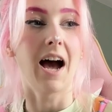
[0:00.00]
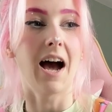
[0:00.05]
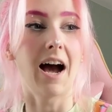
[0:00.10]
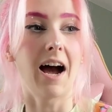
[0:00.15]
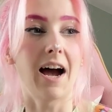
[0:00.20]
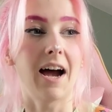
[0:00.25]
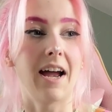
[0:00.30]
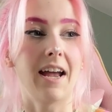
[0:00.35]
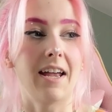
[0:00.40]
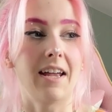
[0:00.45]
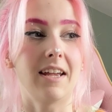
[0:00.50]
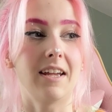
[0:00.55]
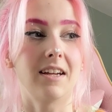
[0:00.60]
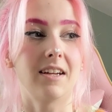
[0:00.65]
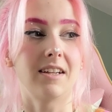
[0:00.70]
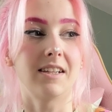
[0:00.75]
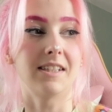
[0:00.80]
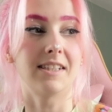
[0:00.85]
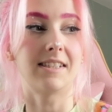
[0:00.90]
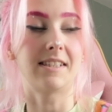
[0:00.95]
I
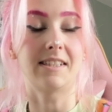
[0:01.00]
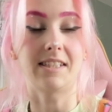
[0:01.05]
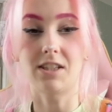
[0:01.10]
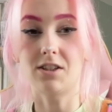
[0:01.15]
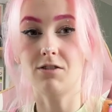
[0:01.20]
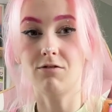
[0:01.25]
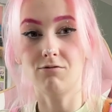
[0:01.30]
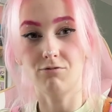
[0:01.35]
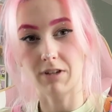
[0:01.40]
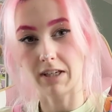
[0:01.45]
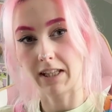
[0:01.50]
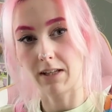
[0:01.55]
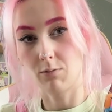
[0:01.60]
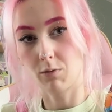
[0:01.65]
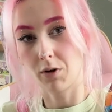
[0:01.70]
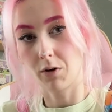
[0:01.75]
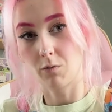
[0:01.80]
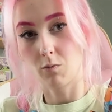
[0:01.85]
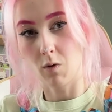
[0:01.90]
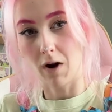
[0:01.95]
didn't really
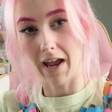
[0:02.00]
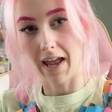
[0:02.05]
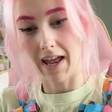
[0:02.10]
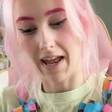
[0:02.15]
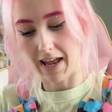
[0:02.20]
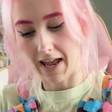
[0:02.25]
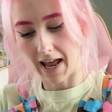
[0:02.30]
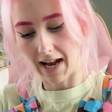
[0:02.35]
want to wait